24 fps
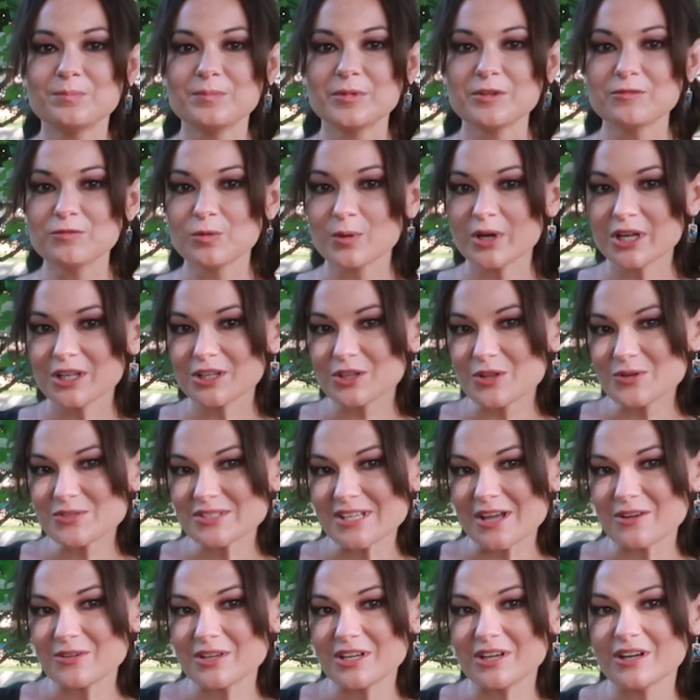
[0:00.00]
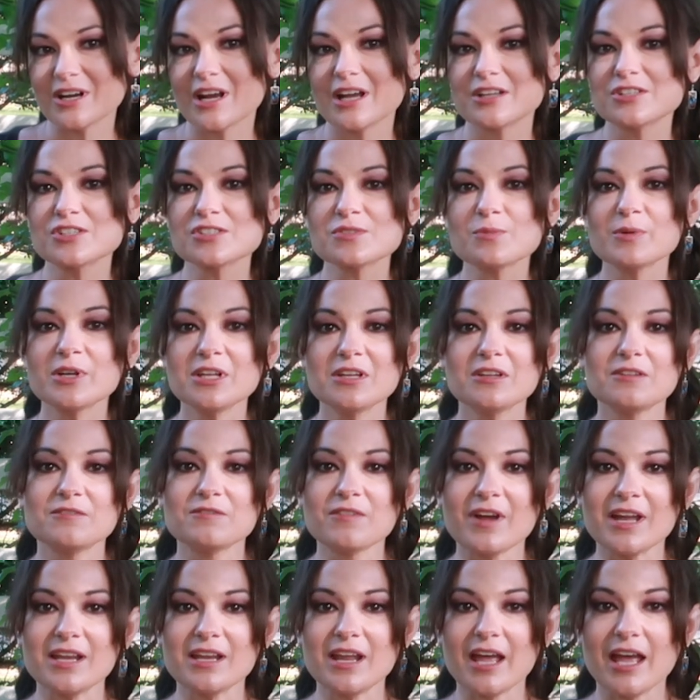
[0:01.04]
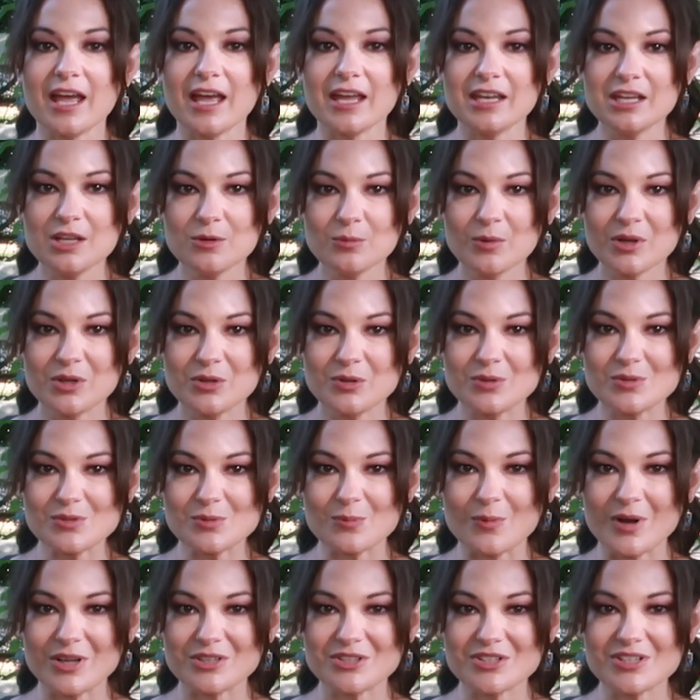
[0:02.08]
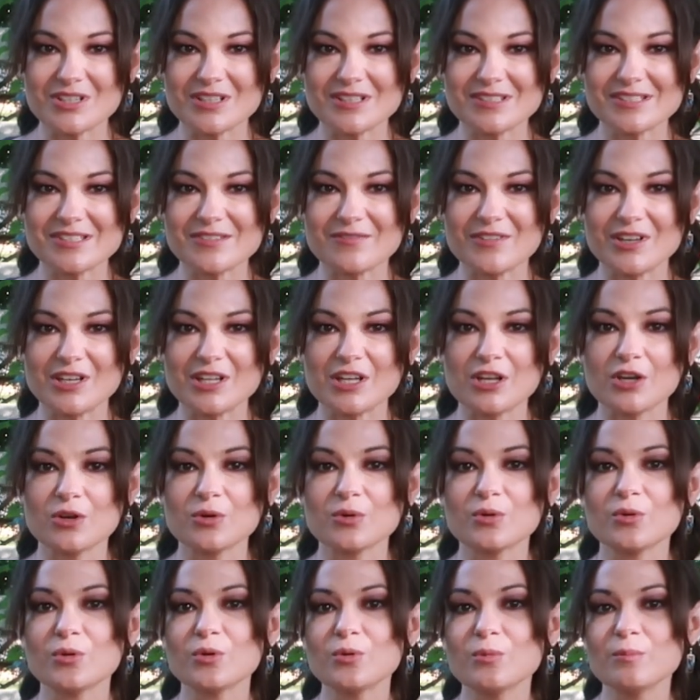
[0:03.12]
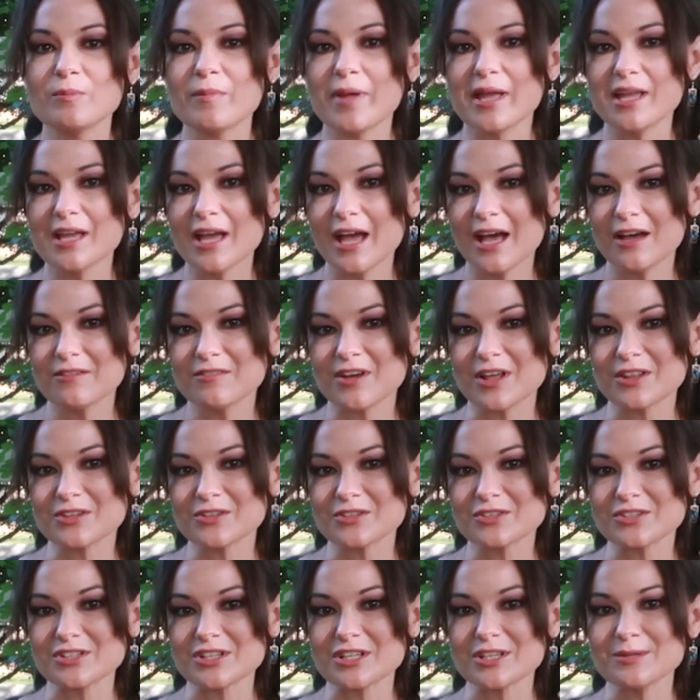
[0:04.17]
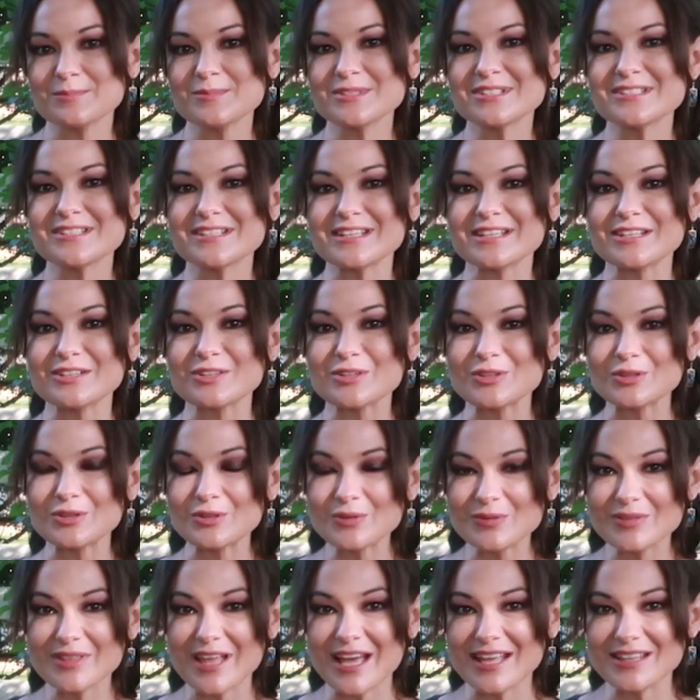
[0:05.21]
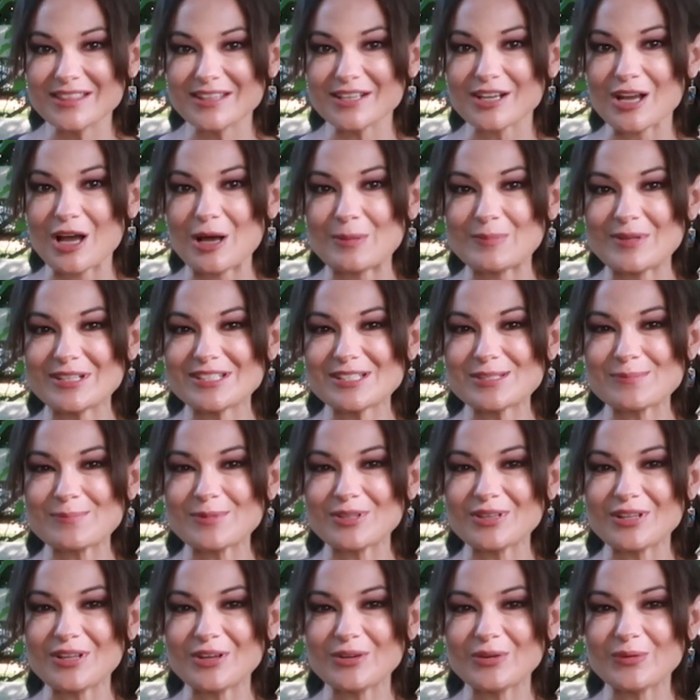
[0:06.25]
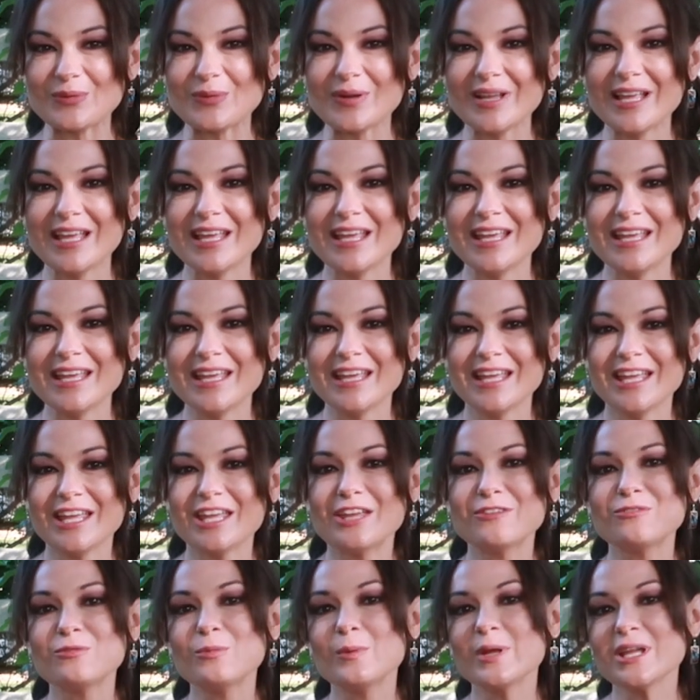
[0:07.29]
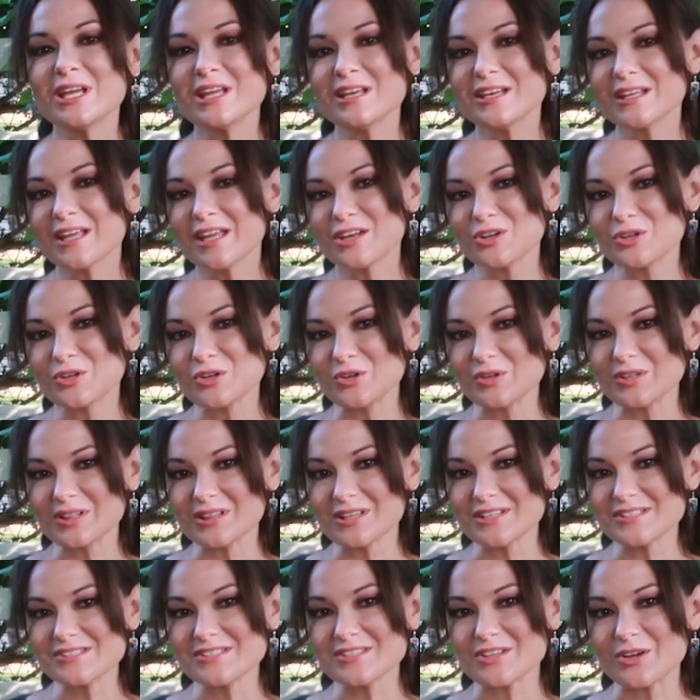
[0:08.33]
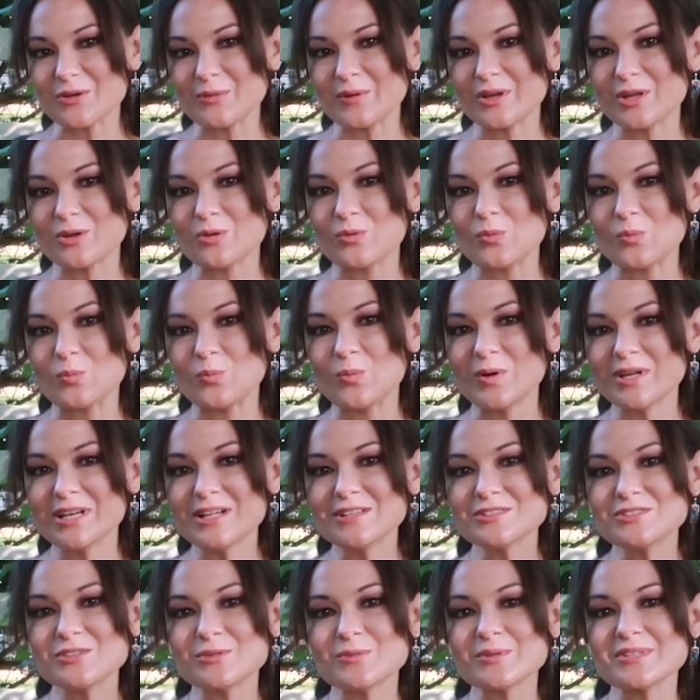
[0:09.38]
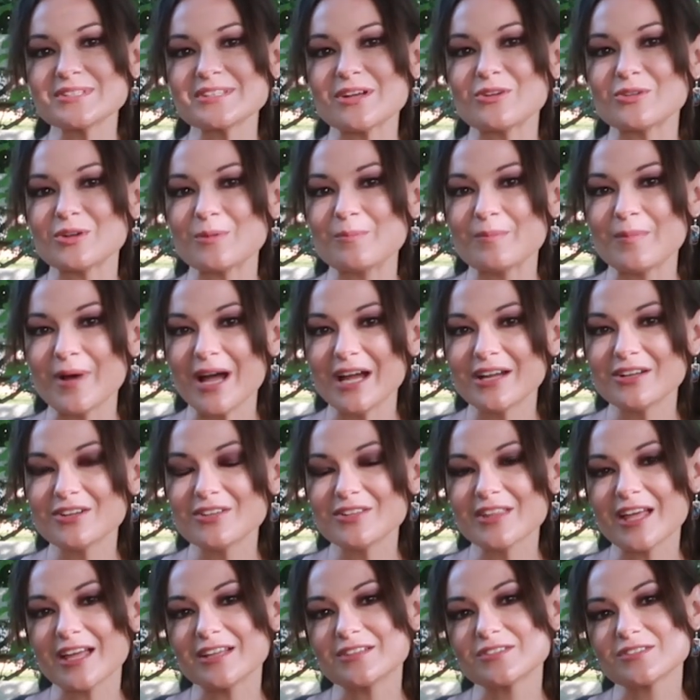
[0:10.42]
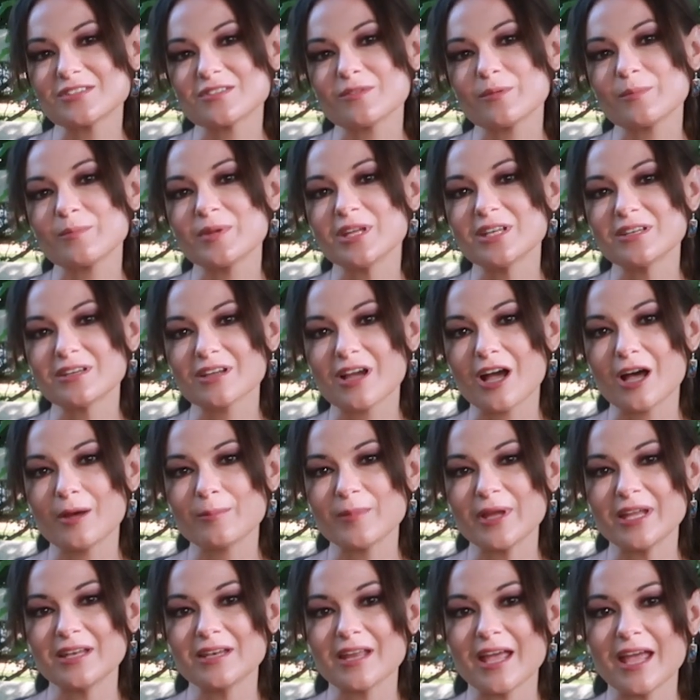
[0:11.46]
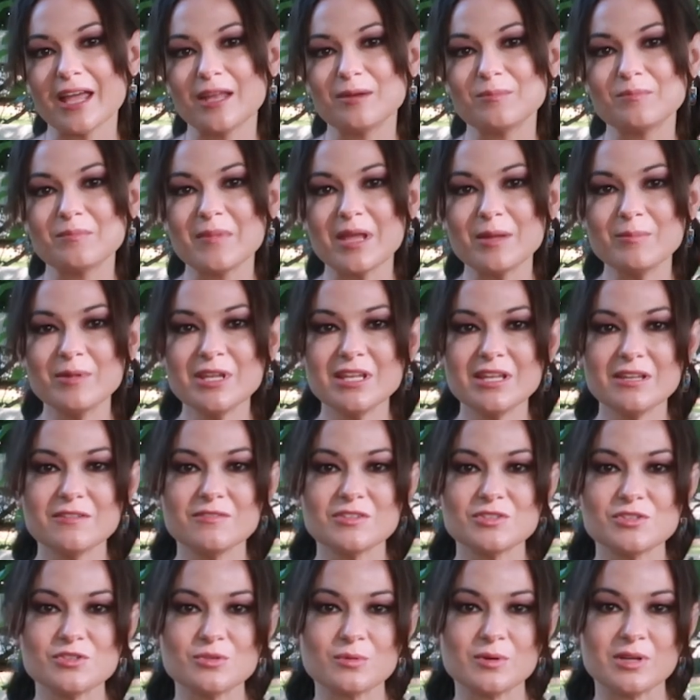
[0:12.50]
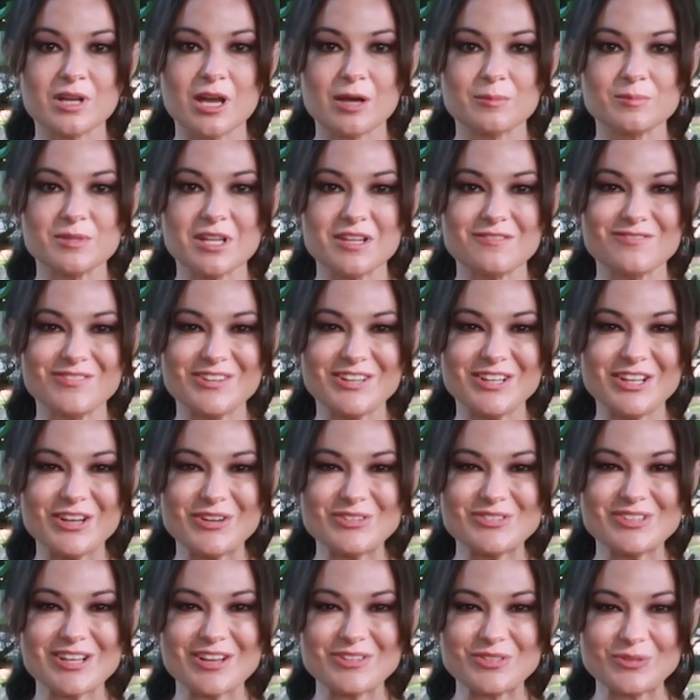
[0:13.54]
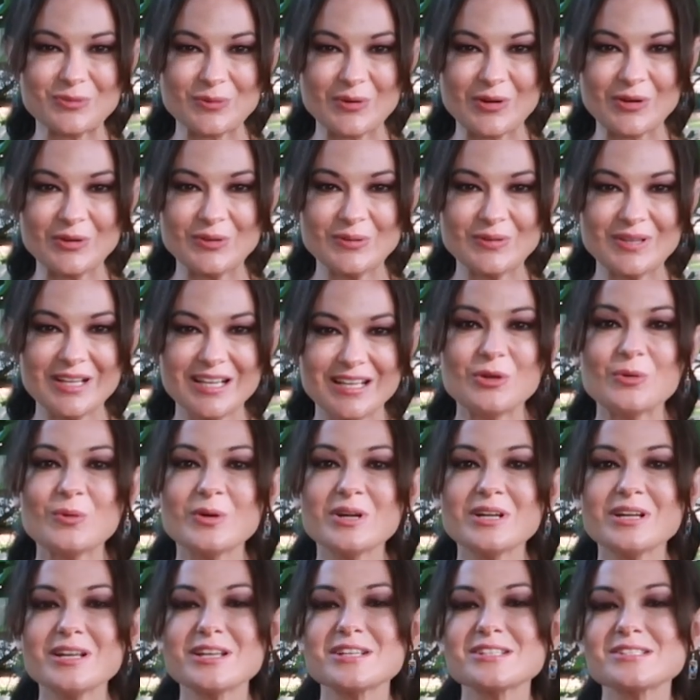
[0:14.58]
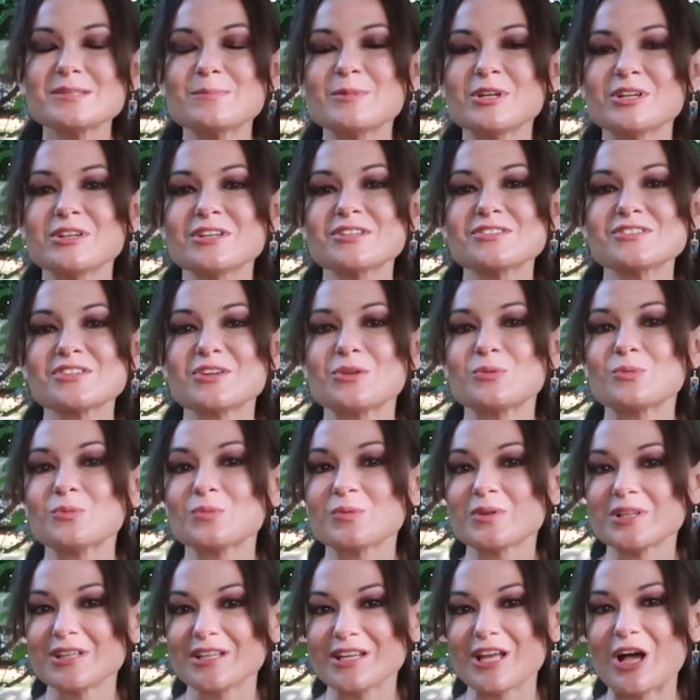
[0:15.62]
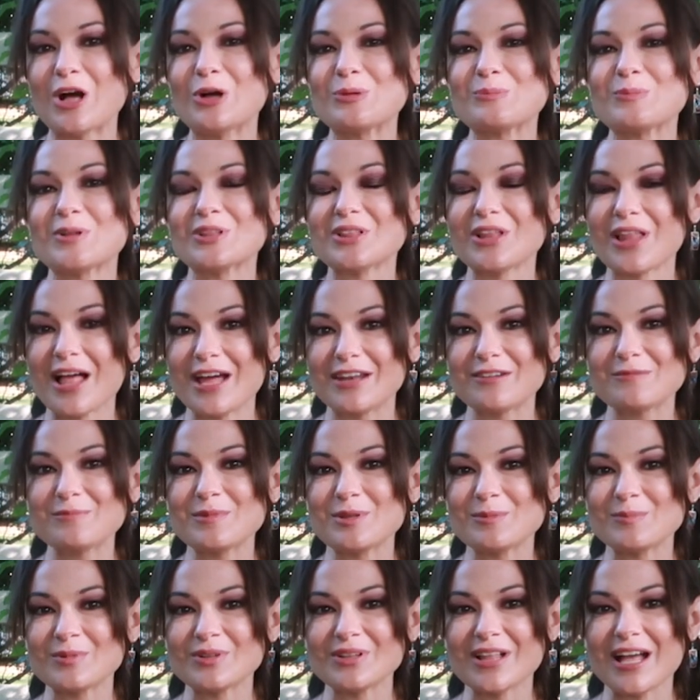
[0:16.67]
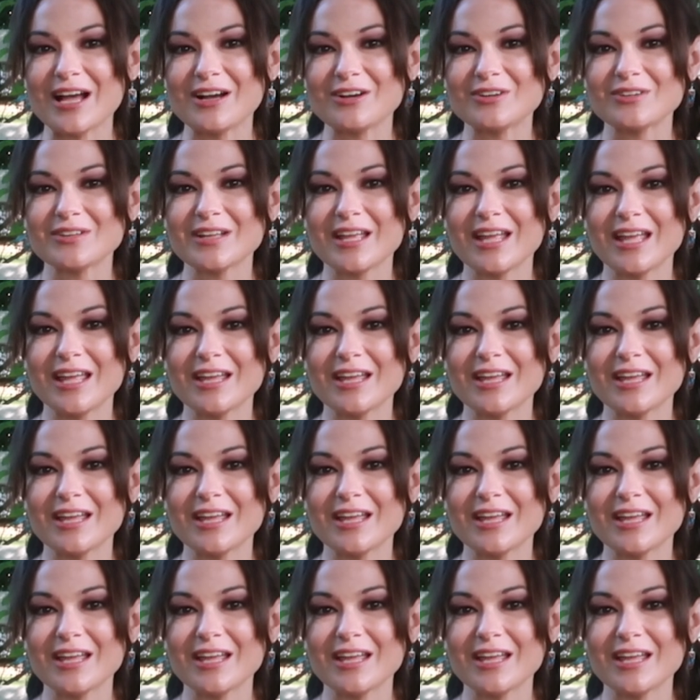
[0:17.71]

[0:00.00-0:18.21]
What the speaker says: Before I close out here, I just want to invite anyone who's watching this video who may have other tips to include that in the comments below. If we can get a good list going, what I'll do is I'll compile that into a pinned comment and maybe even do an update video down the road. Your experience could really help a lot of people out.